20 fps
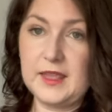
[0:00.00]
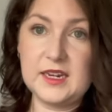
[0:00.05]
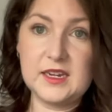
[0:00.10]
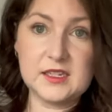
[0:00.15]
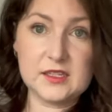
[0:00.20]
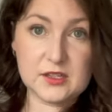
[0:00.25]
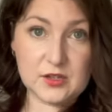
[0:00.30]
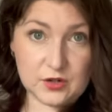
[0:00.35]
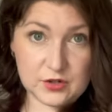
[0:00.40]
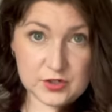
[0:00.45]

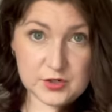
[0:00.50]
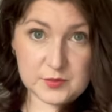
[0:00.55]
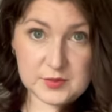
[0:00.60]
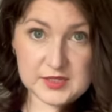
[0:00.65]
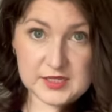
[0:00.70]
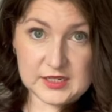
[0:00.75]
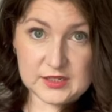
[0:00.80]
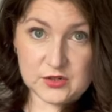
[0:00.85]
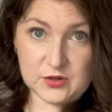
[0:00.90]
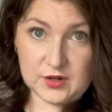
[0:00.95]
It's
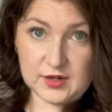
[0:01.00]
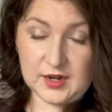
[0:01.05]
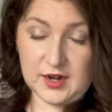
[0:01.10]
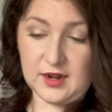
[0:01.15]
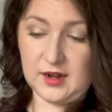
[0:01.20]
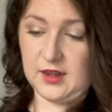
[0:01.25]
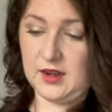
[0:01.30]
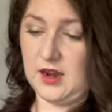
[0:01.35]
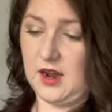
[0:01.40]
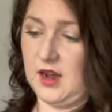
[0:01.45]
100%
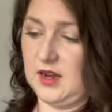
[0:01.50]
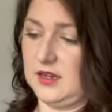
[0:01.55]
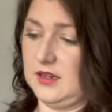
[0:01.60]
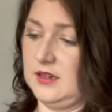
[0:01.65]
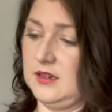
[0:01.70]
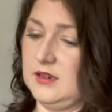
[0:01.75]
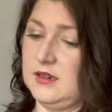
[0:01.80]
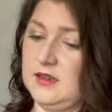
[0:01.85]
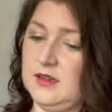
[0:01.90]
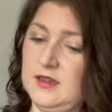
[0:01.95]
organic
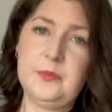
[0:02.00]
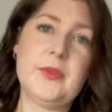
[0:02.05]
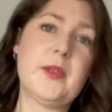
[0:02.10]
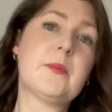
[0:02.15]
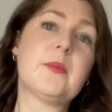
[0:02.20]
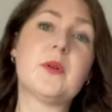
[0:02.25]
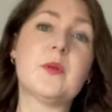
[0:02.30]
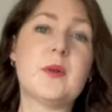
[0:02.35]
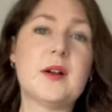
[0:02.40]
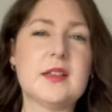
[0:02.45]
cotton.
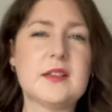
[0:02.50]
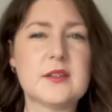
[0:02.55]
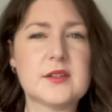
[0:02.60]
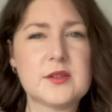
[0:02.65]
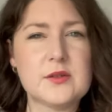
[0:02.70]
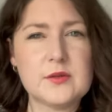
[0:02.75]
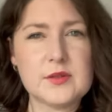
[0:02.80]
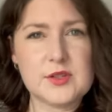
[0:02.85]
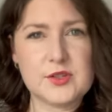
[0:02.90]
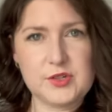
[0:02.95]
But while
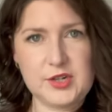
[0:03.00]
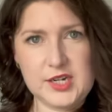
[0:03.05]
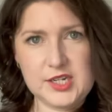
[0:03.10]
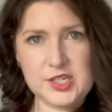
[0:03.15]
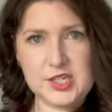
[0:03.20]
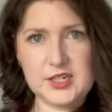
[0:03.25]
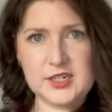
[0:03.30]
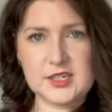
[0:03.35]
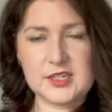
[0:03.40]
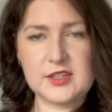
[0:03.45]
there's no
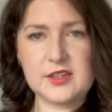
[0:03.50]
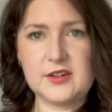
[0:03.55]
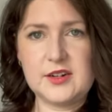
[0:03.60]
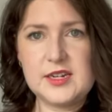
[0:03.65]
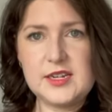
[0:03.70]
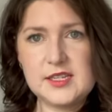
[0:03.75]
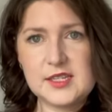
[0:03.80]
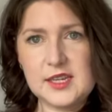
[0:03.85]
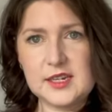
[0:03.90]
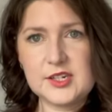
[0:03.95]
stretch in it, there
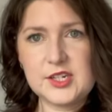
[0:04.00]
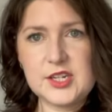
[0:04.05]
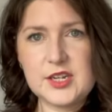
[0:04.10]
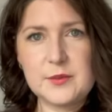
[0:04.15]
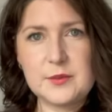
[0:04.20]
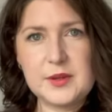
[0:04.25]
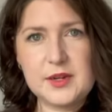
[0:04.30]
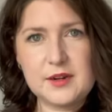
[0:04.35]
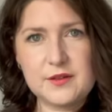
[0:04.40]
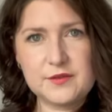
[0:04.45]
is actually
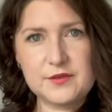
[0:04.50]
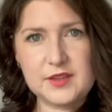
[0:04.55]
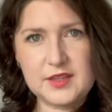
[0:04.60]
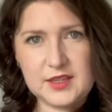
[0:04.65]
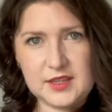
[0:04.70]
a bit of